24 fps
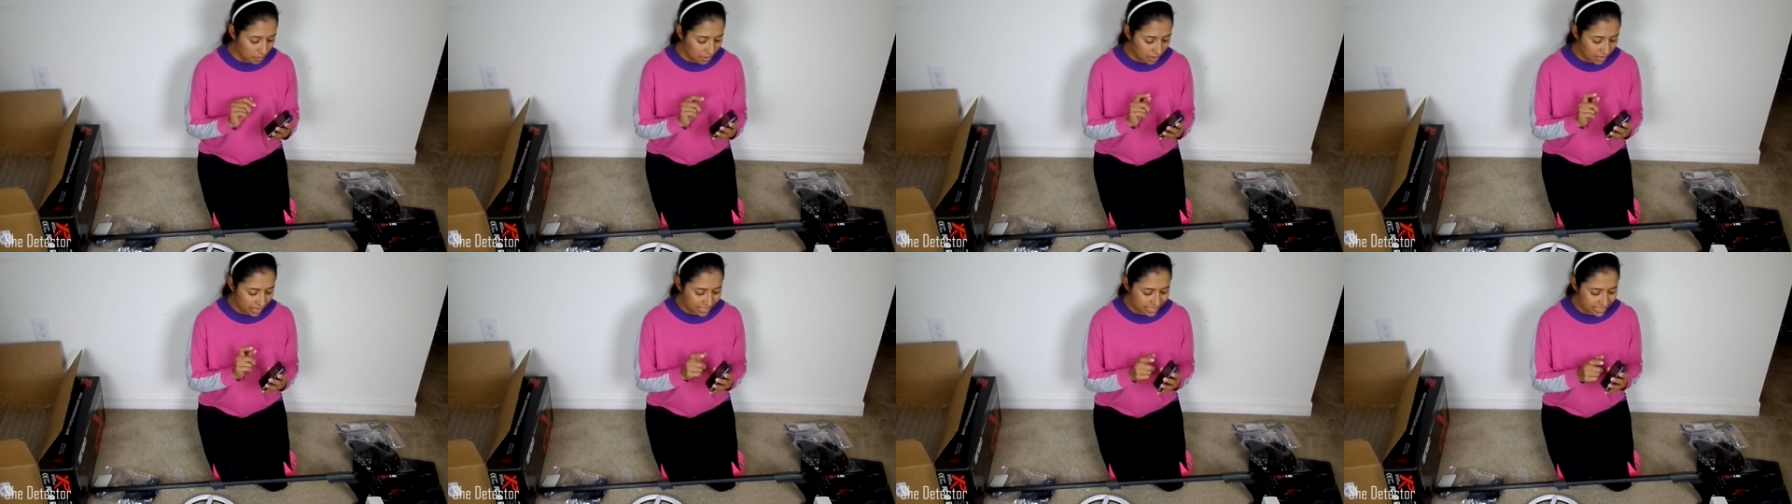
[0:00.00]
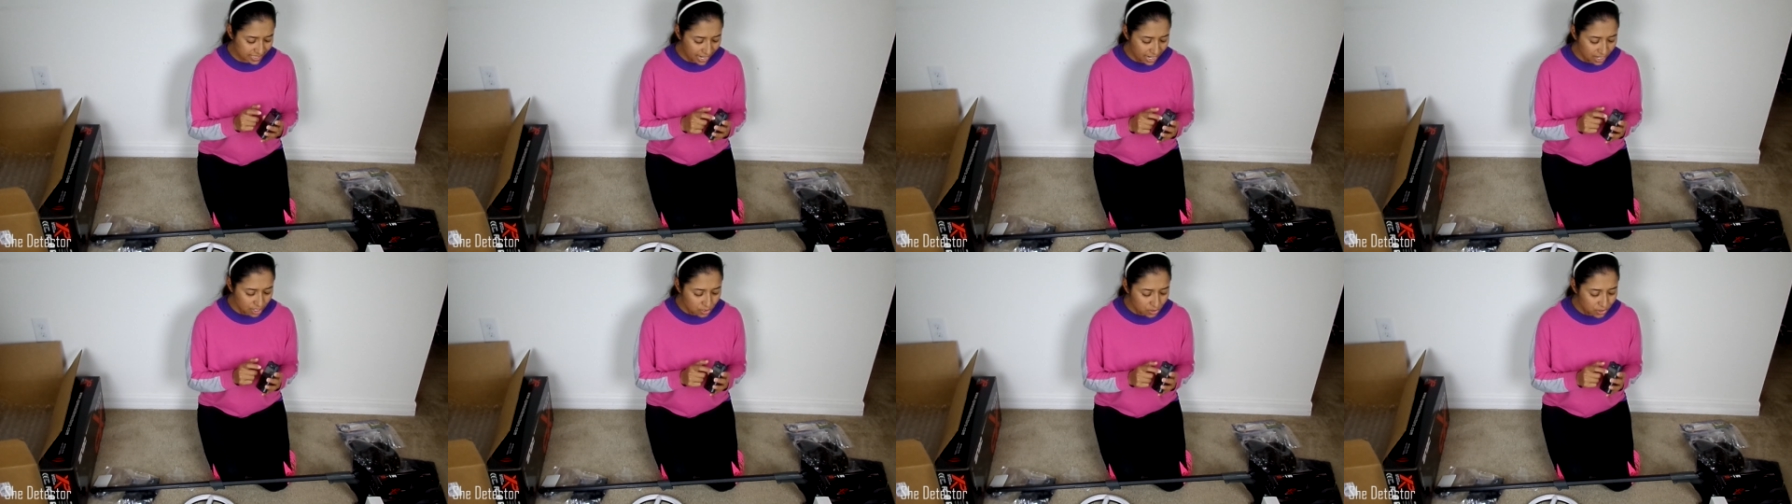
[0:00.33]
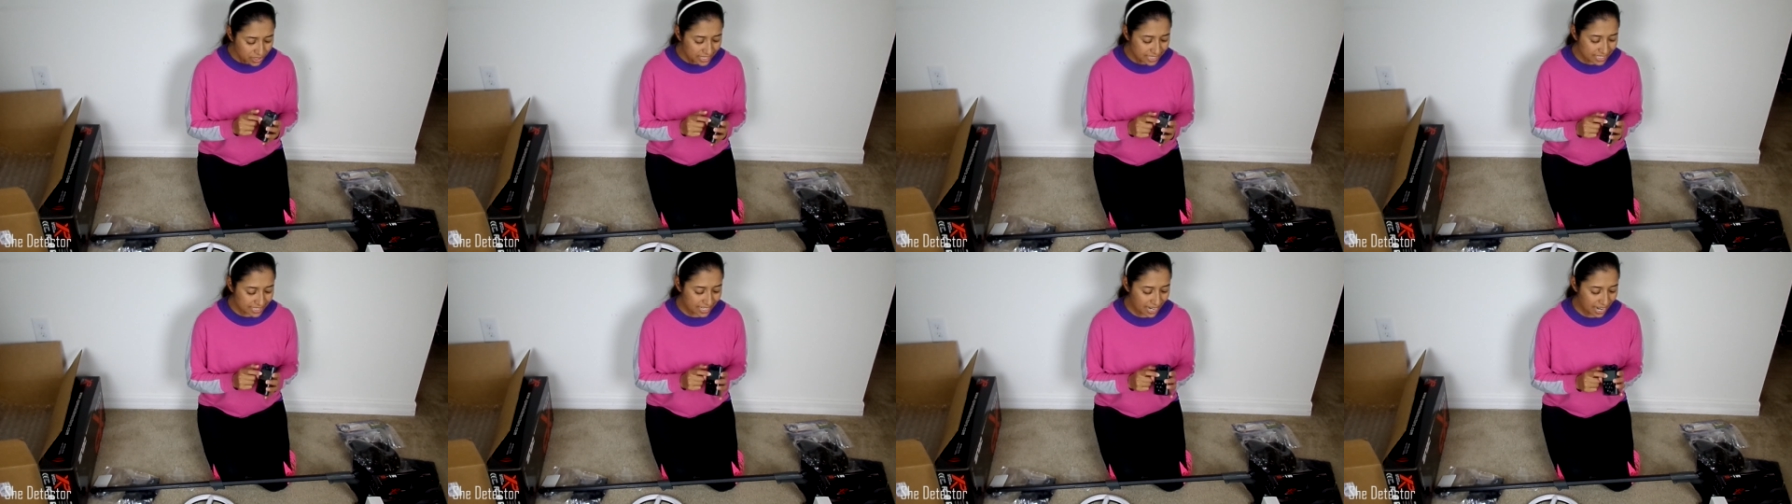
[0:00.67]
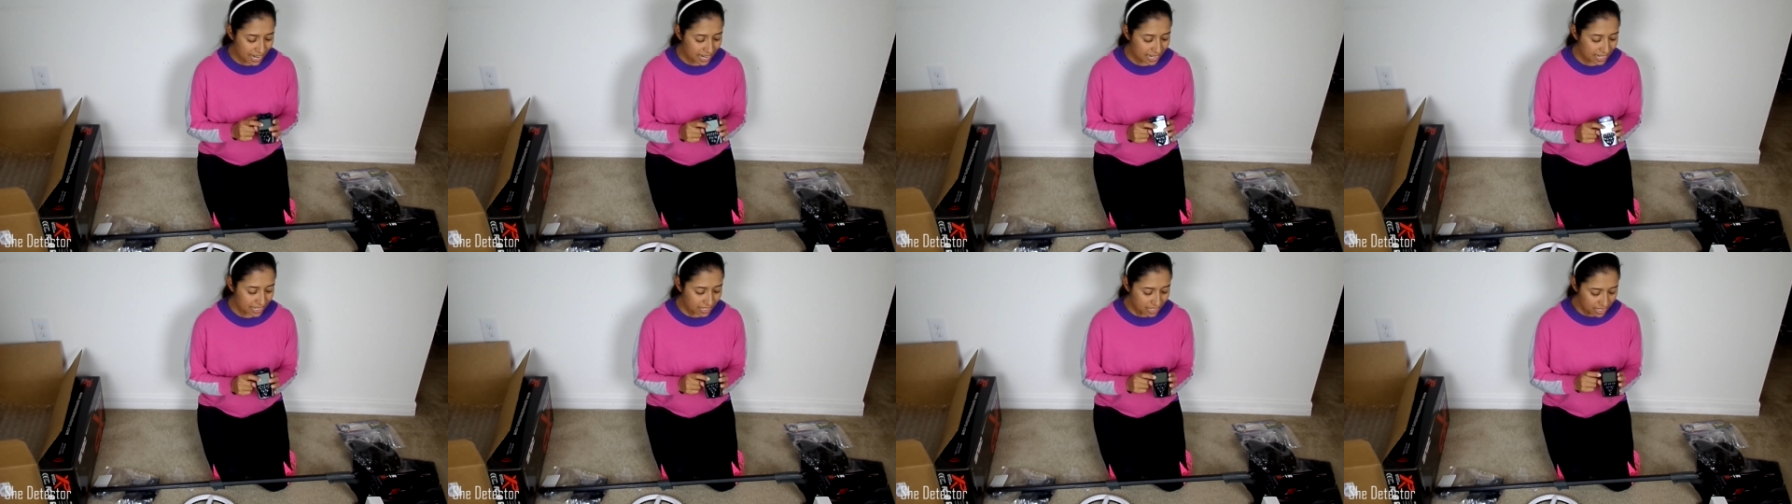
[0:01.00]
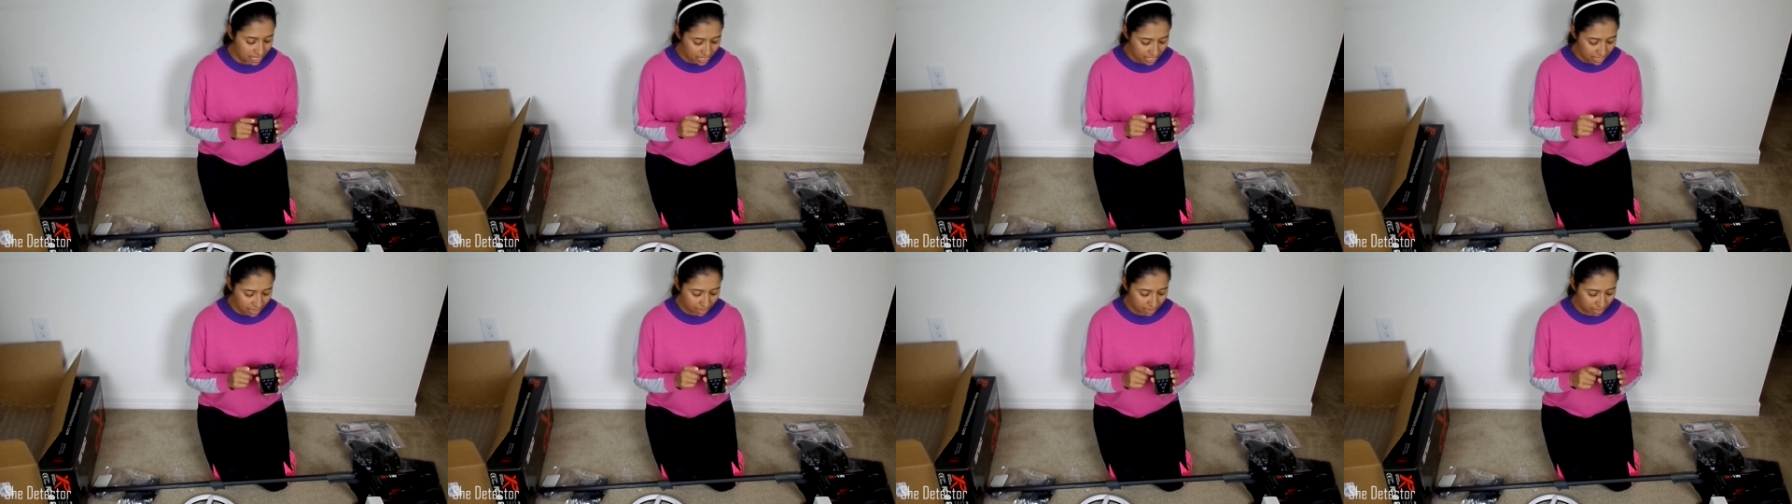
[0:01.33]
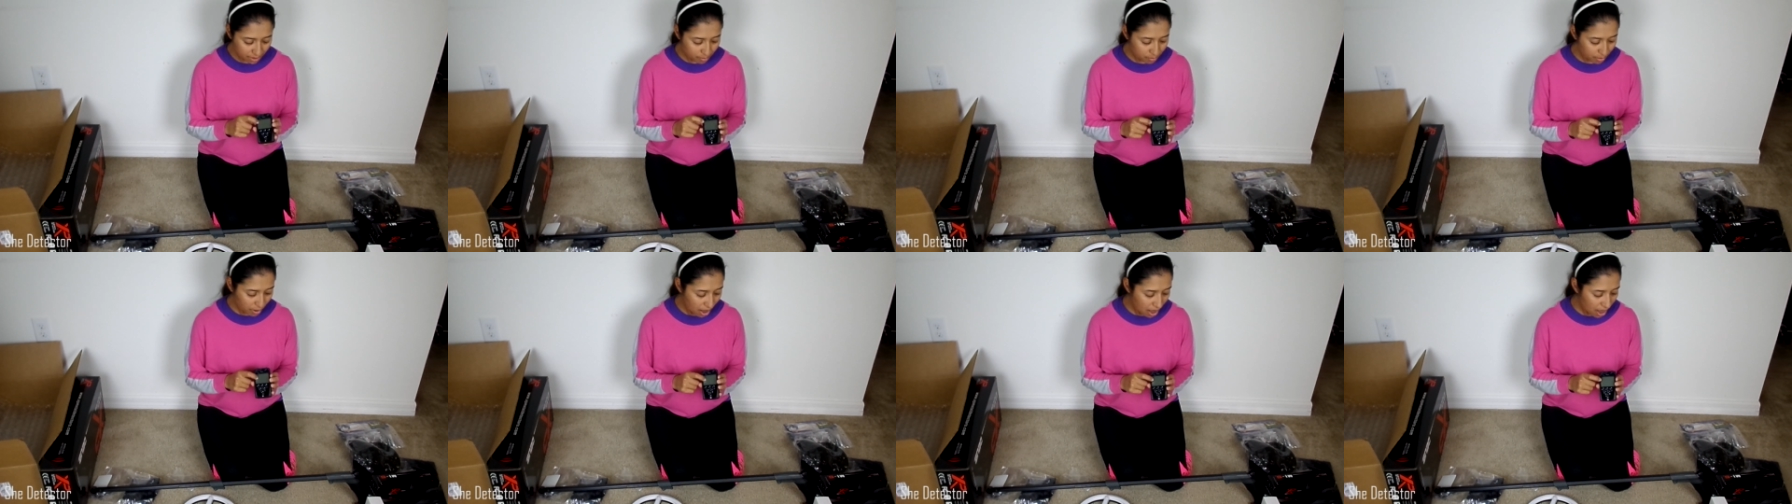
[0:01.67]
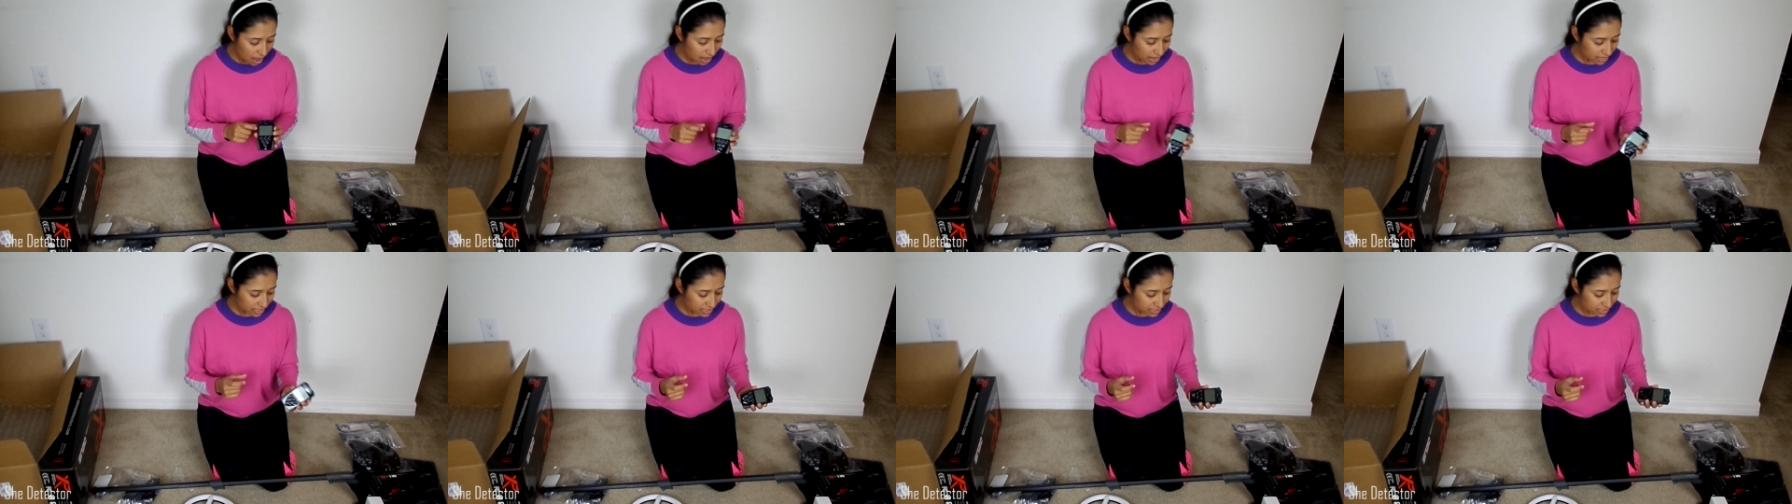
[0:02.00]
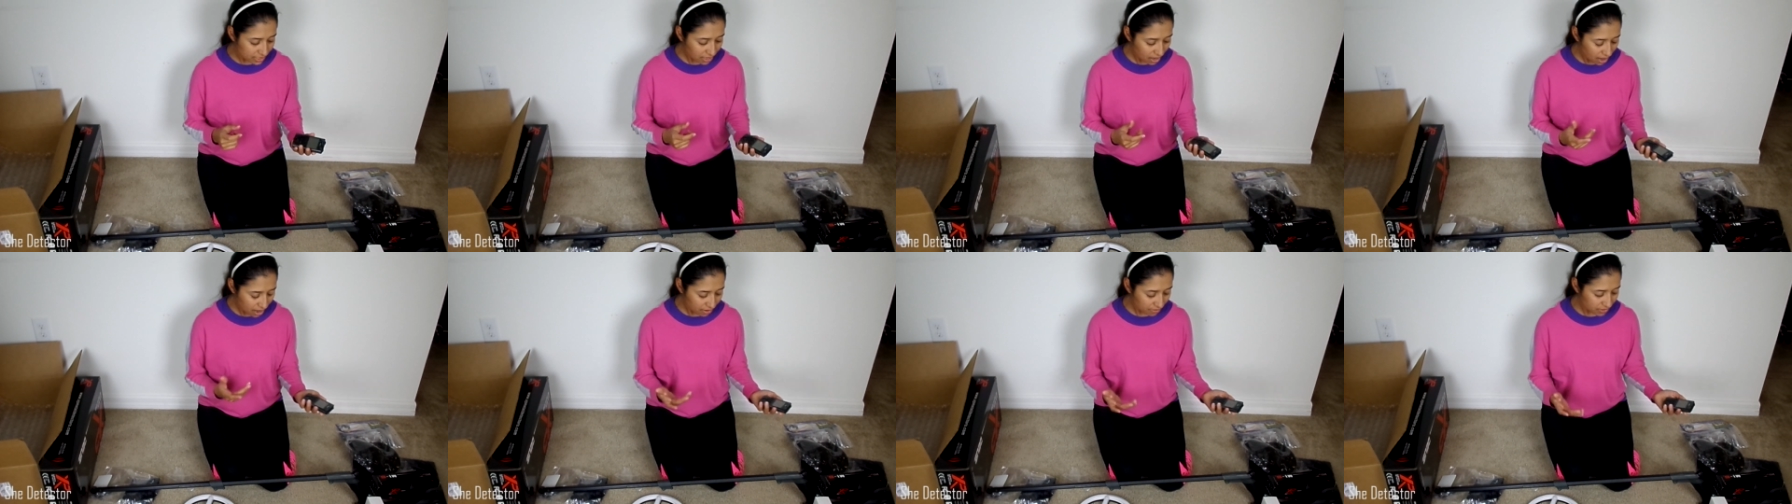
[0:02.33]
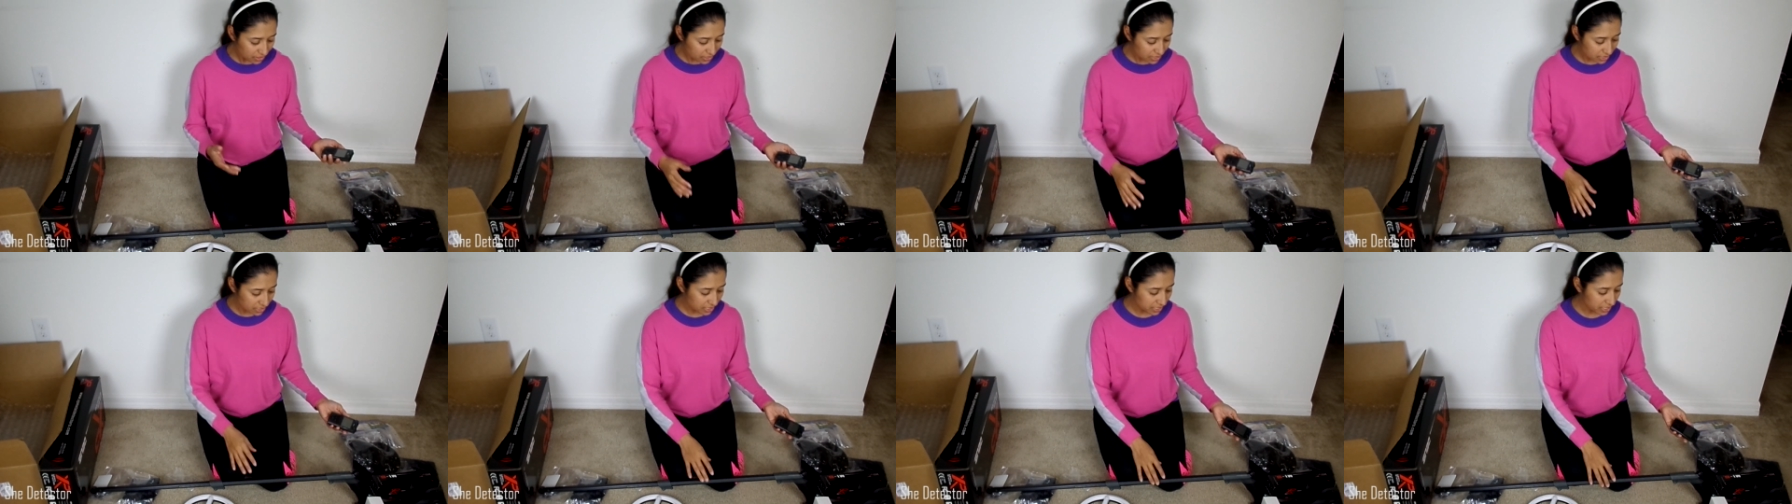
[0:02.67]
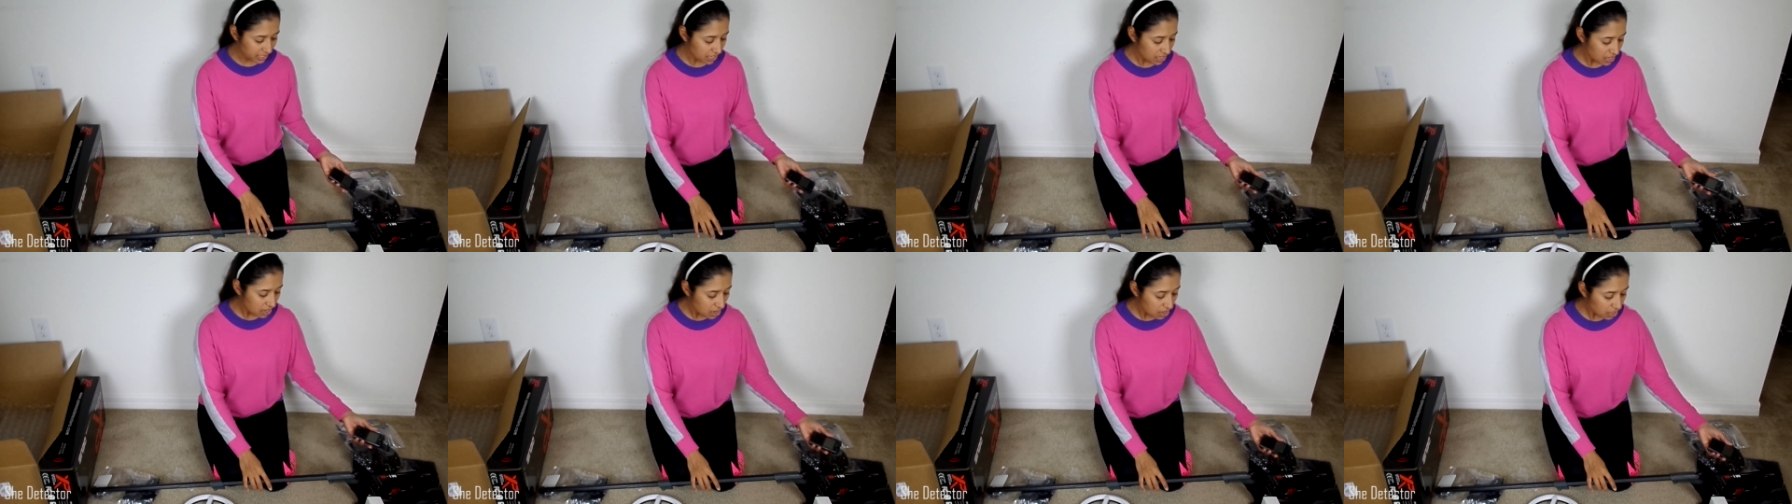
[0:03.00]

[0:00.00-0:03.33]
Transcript: is that you can take the box, obviously,